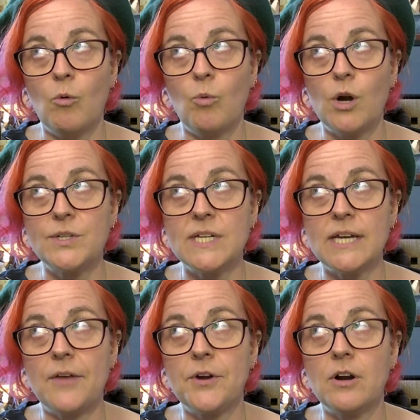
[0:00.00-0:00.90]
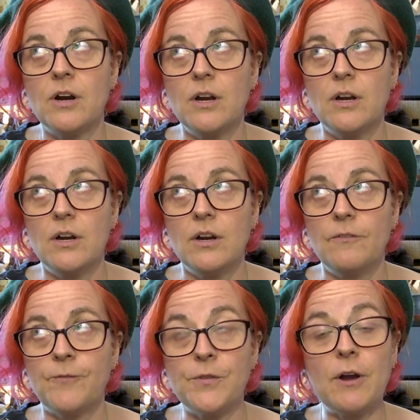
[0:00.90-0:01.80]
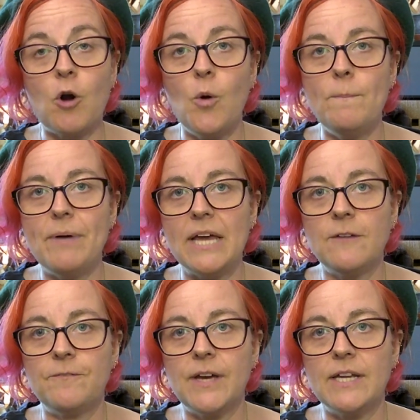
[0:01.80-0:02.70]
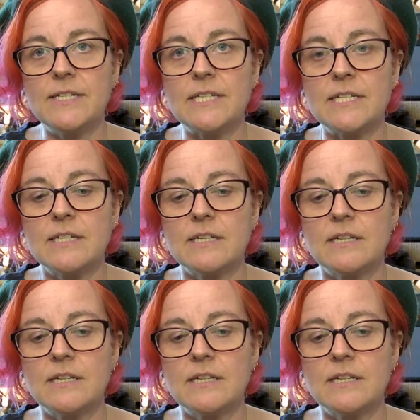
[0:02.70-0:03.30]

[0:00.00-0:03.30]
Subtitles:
work together for their own benefit,